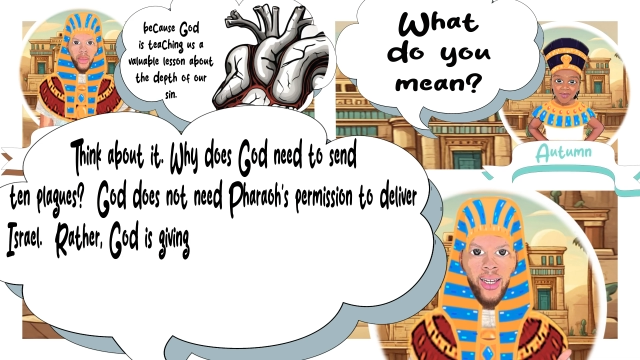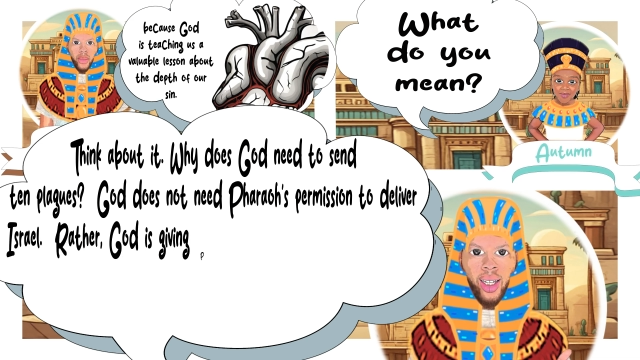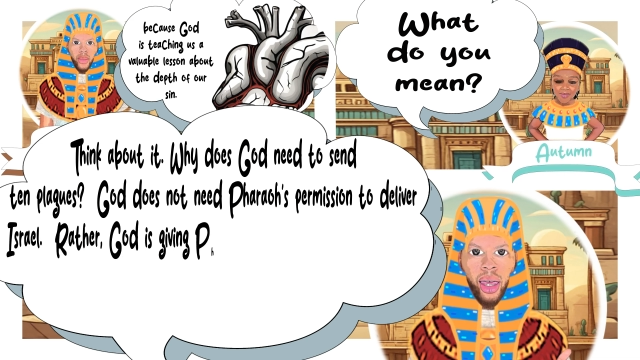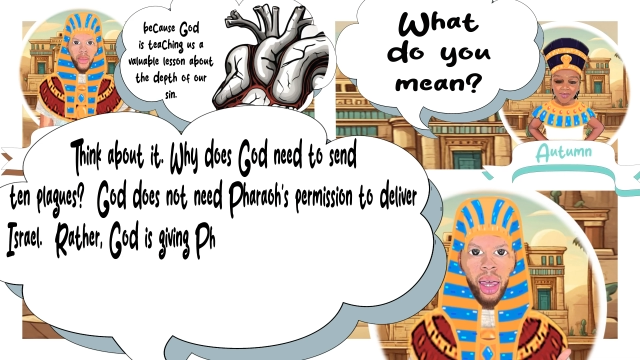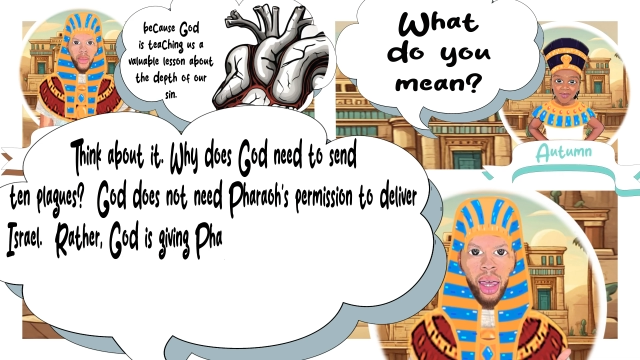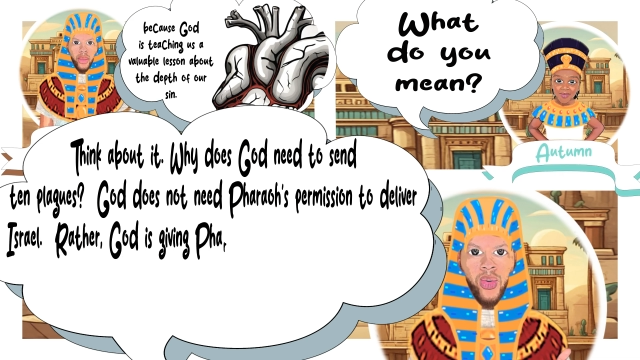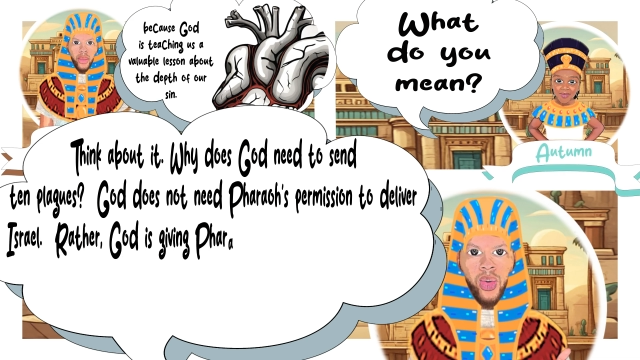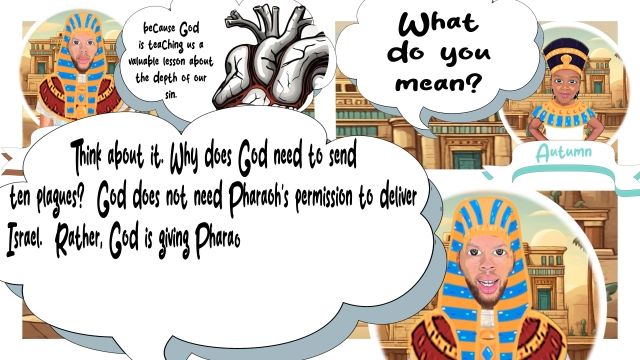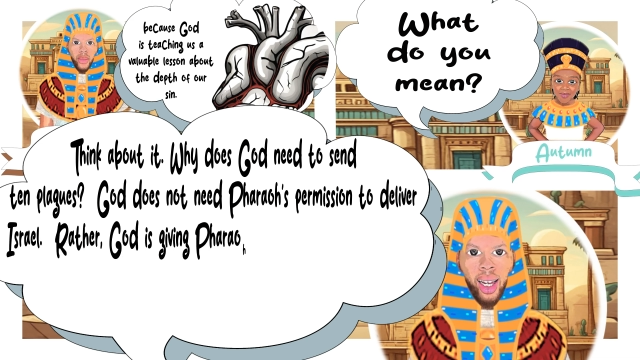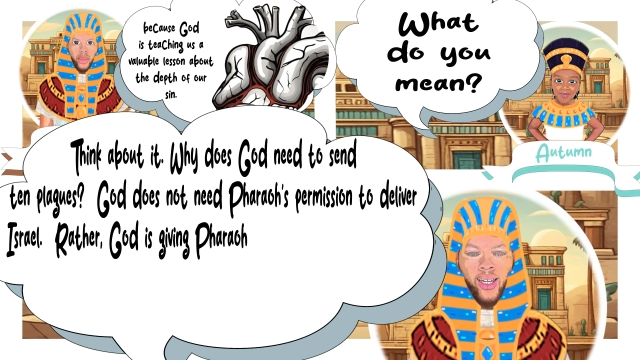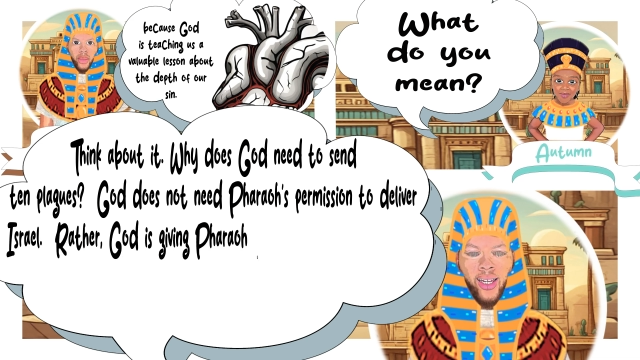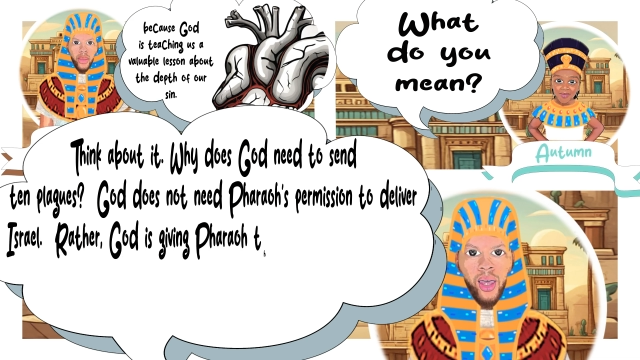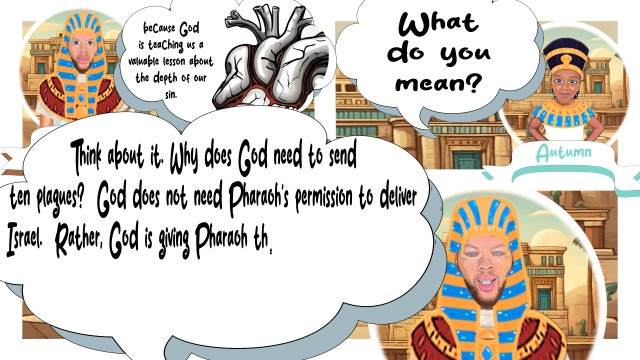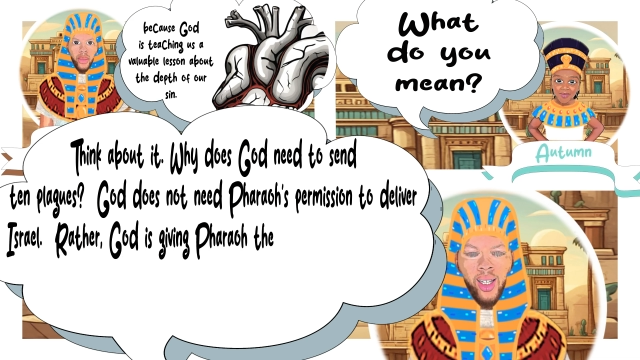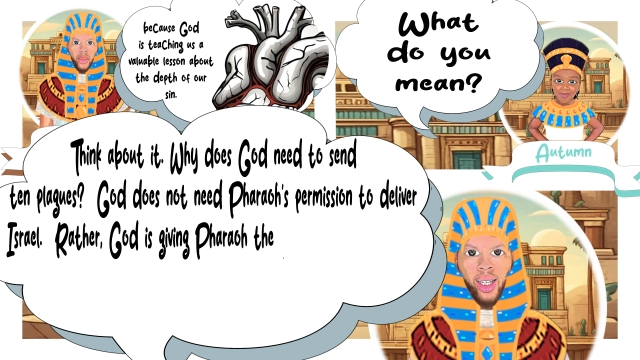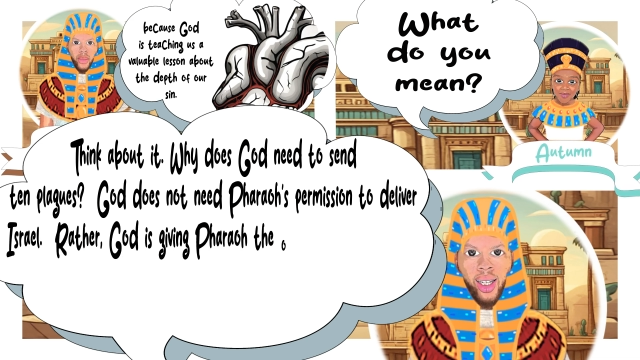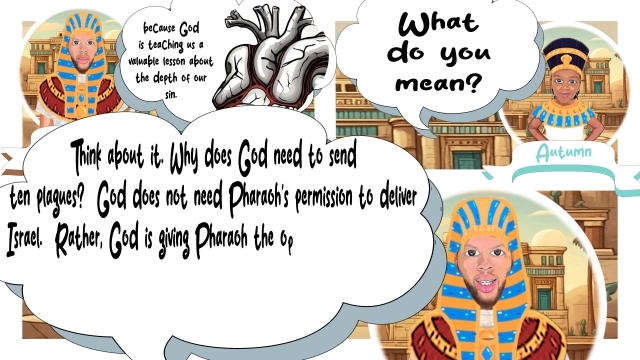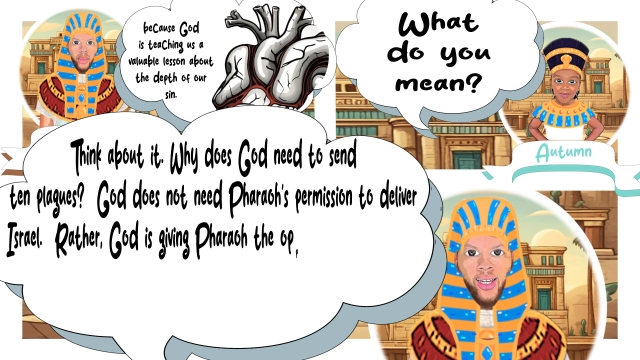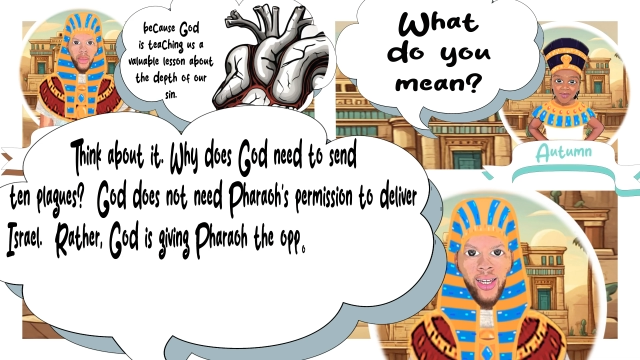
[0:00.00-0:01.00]
Pharaoh the
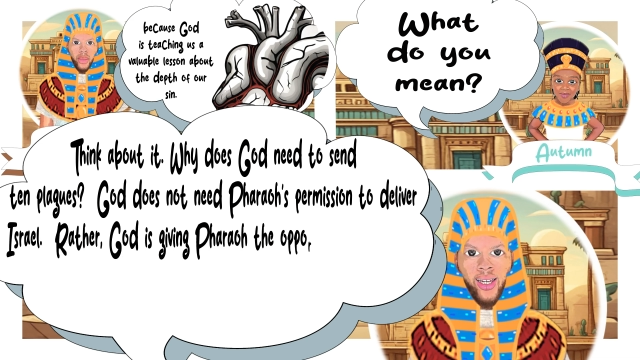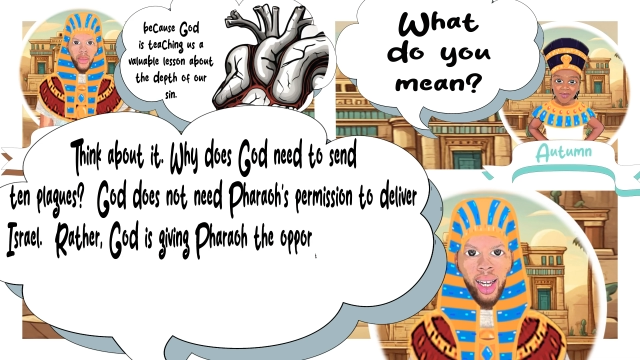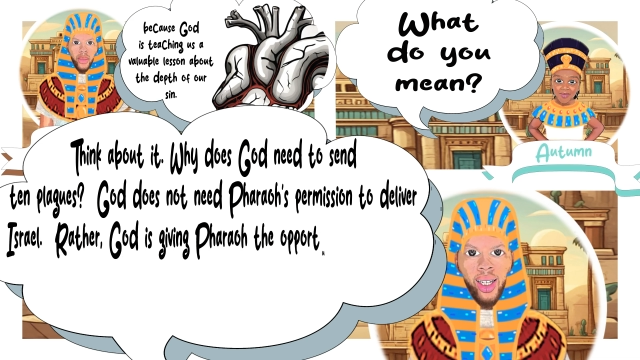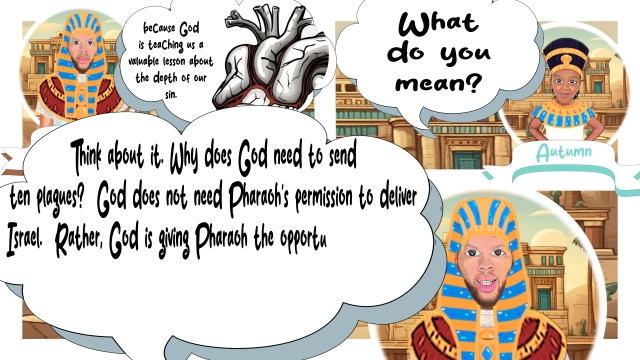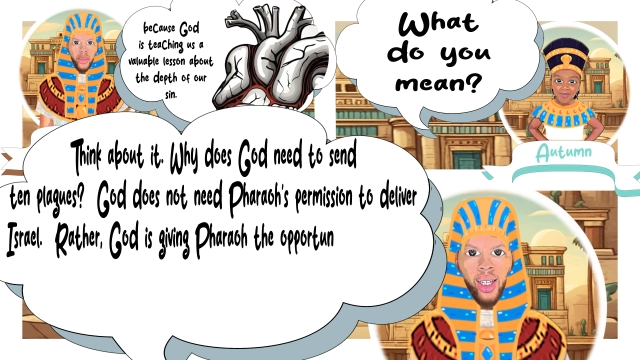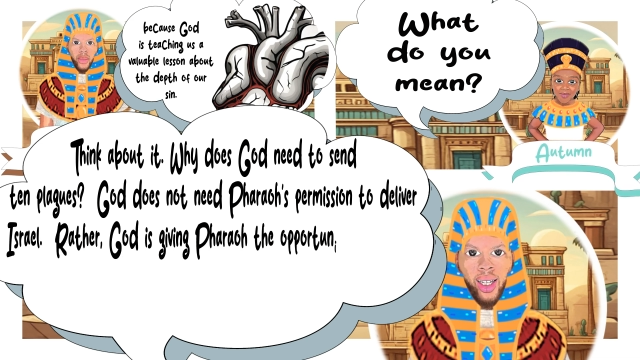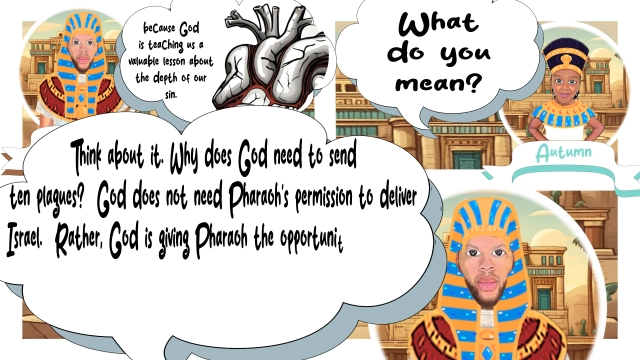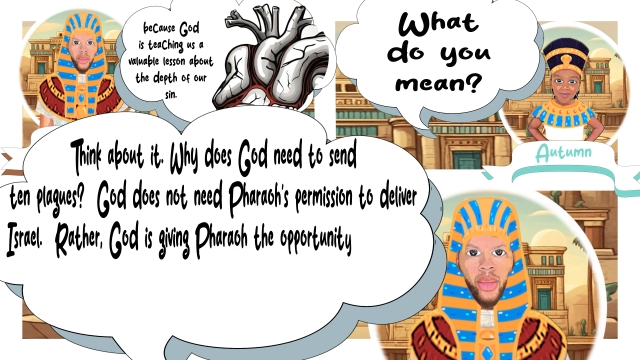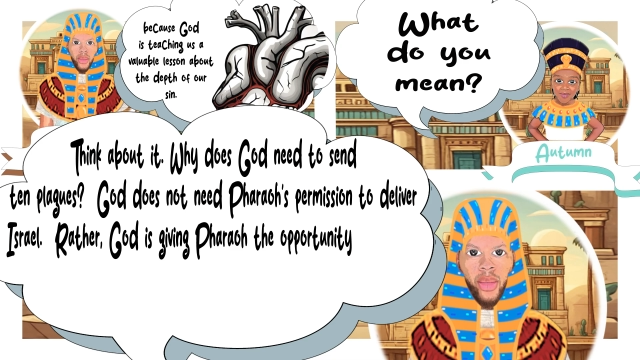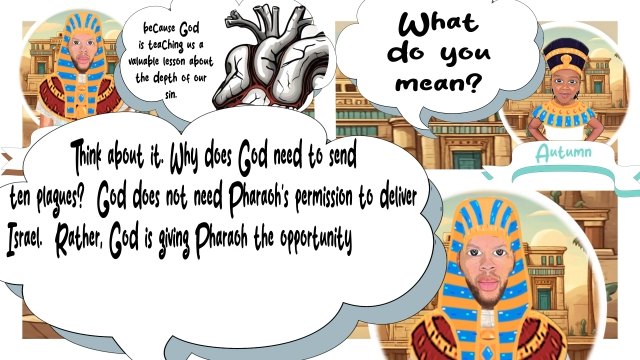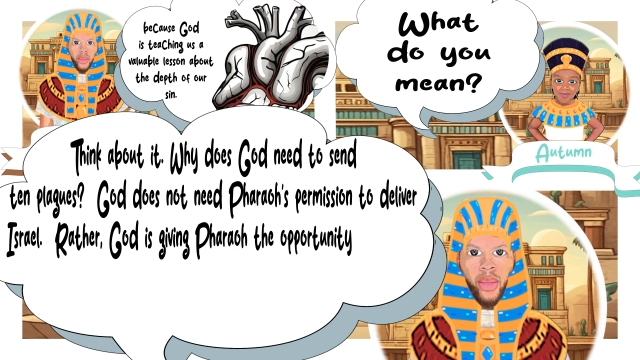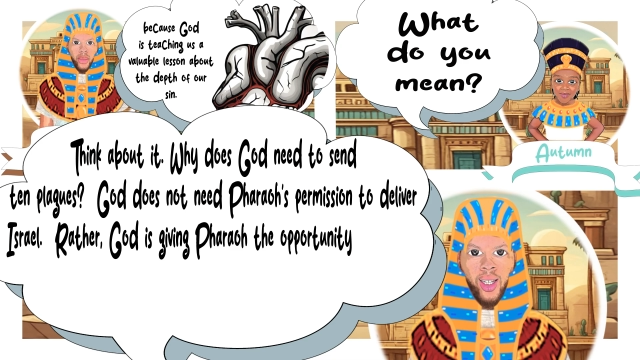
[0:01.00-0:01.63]
opportunity